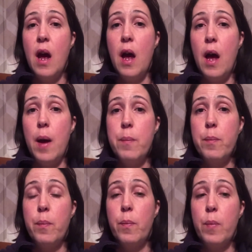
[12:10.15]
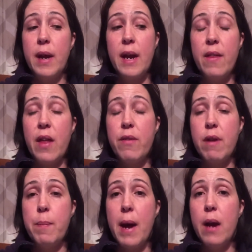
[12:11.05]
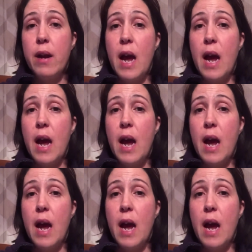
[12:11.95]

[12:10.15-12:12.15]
we can get that £3.